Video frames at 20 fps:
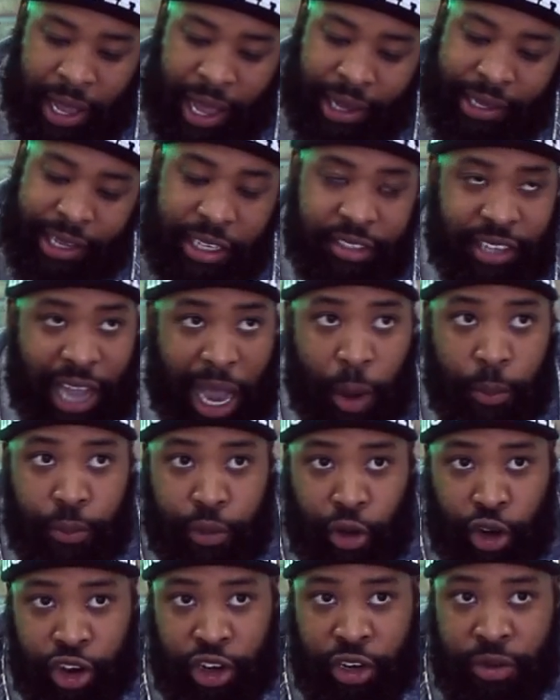I guess I
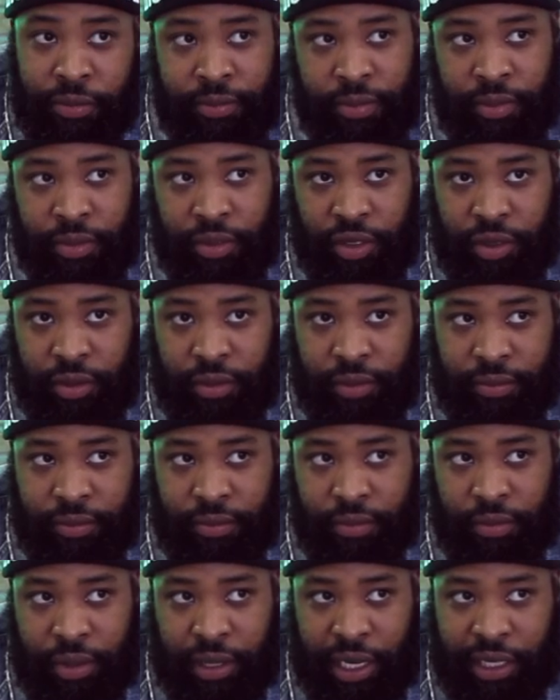bought them,
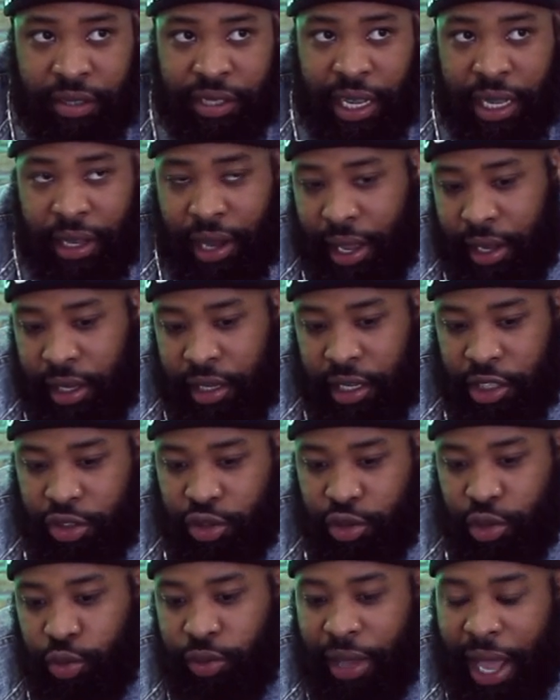let's say like
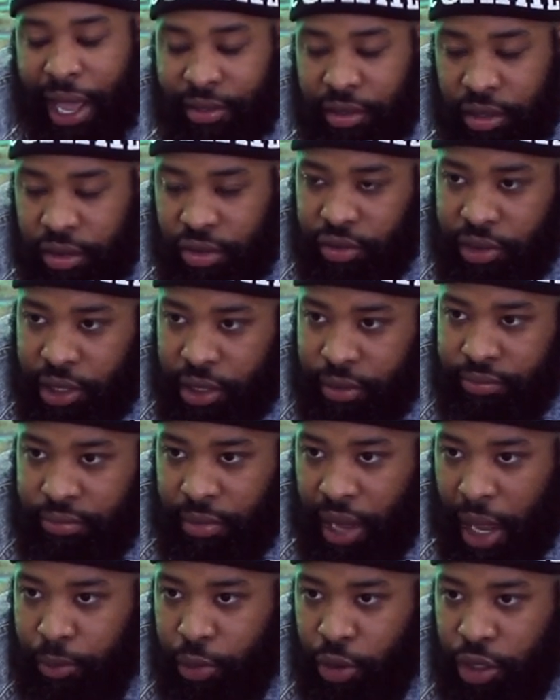it's 2003.
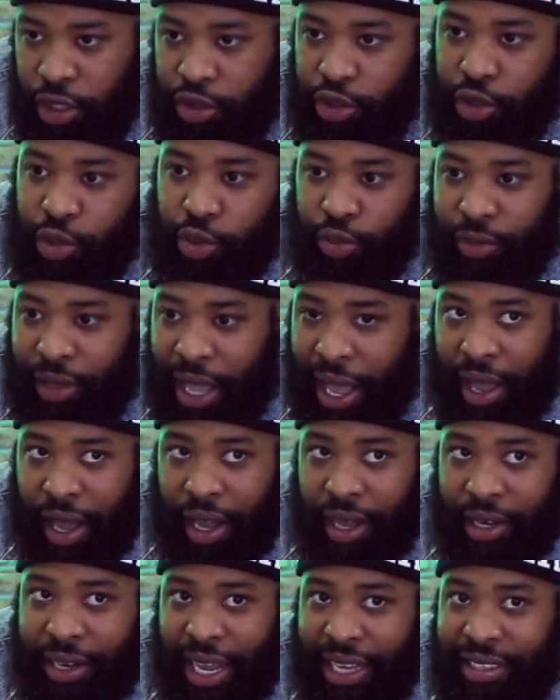I bought a
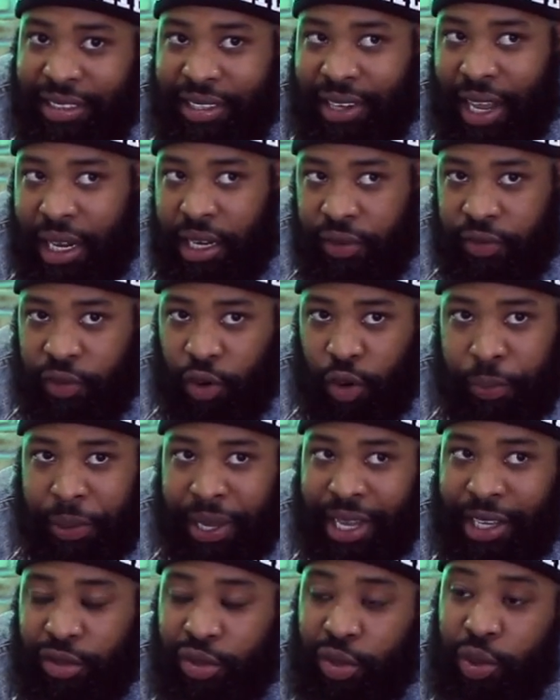1994
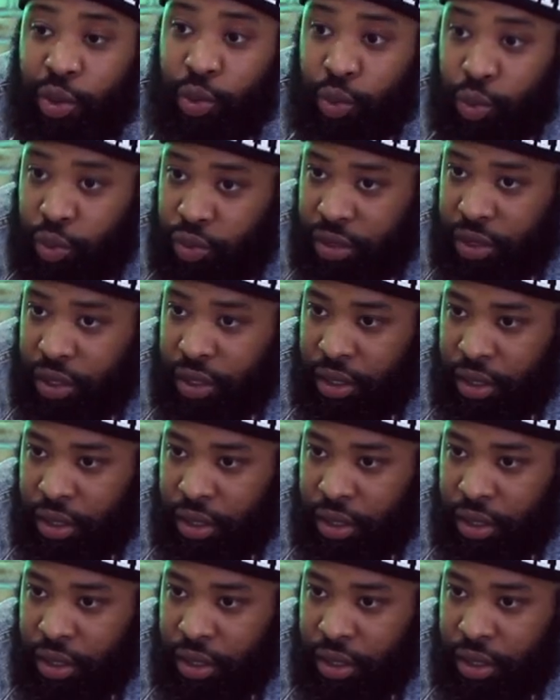pair of 2s.